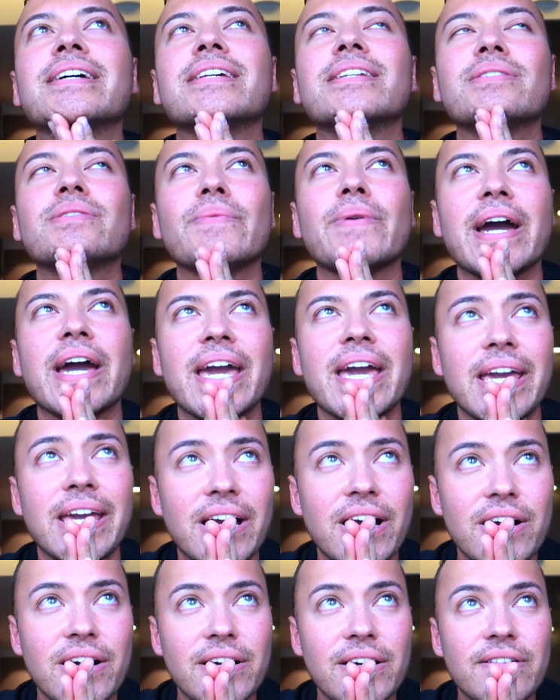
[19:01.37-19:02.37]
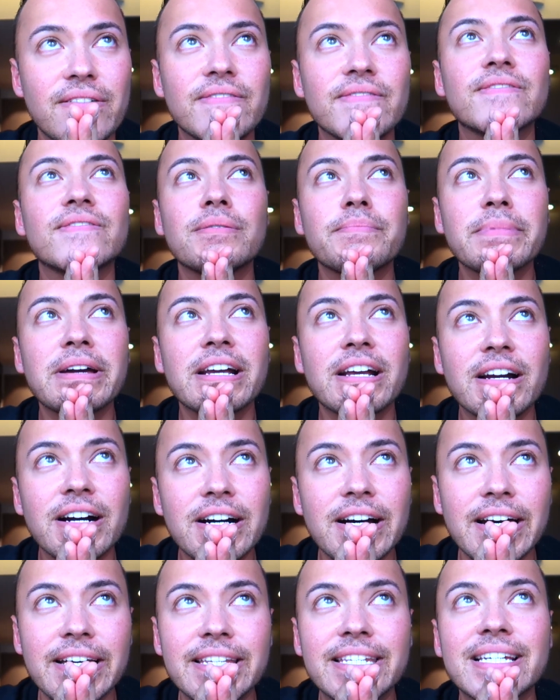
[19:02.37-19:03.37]
in a way of, oh my
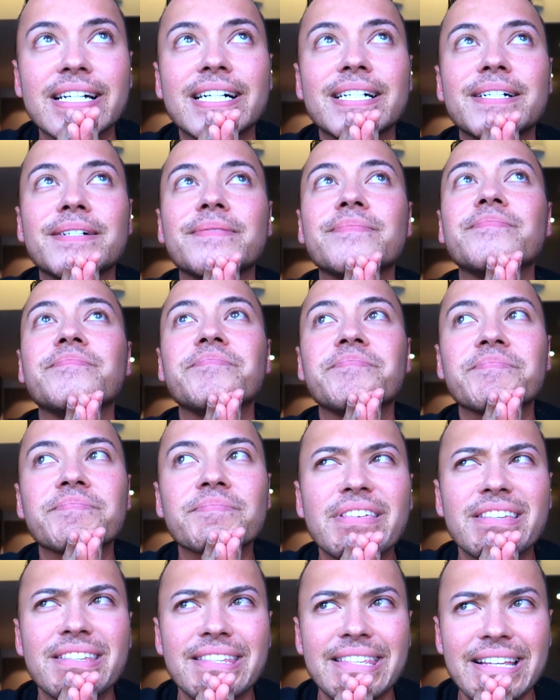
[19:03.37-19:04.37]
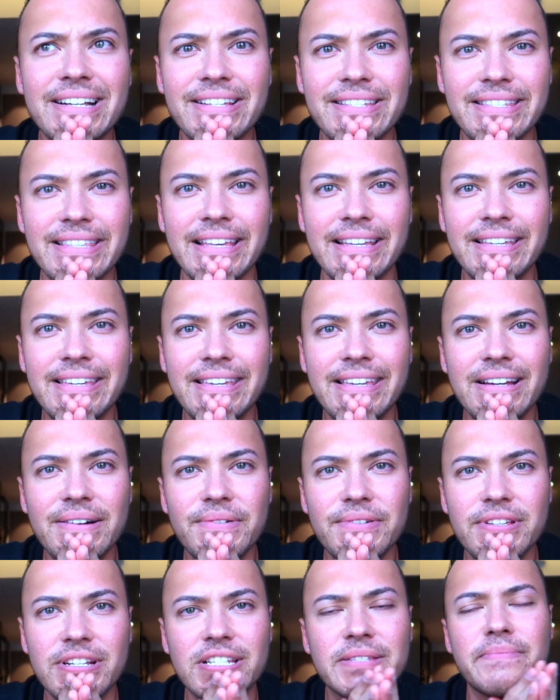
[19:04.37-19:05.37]
god, this is Helsinki. I
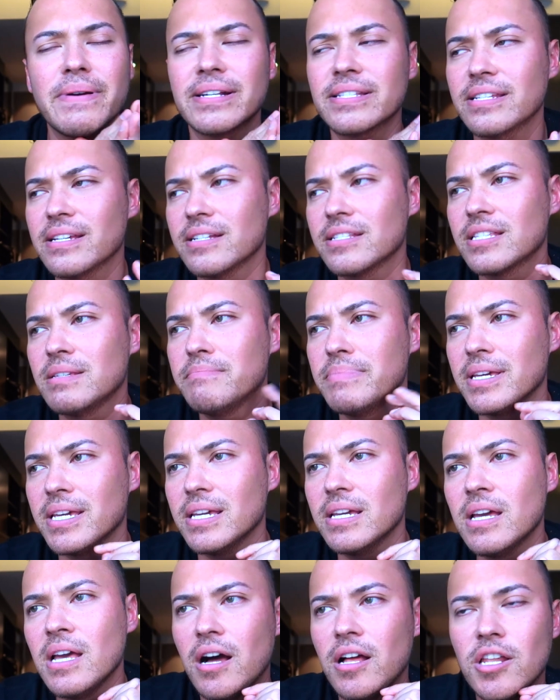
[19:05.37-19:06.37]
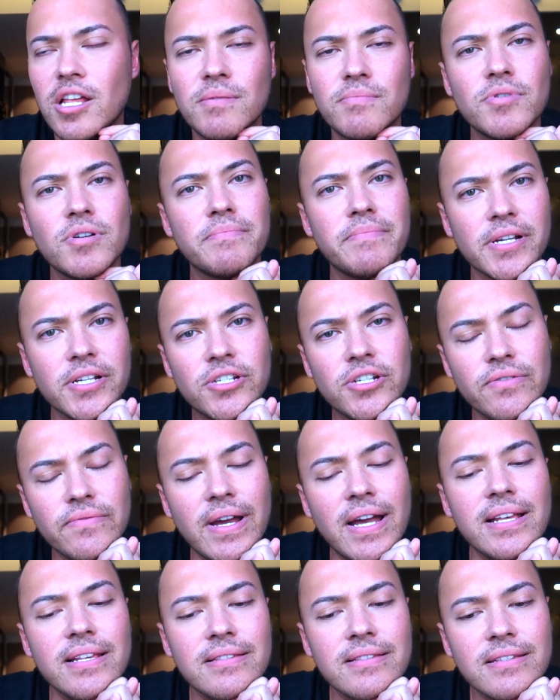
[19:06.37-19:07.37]
was expecting it to be a lot more
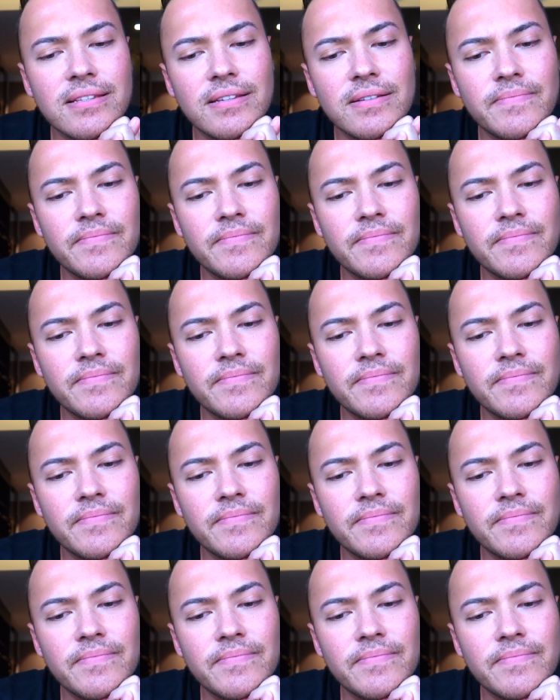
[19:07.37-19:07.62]
picturesque.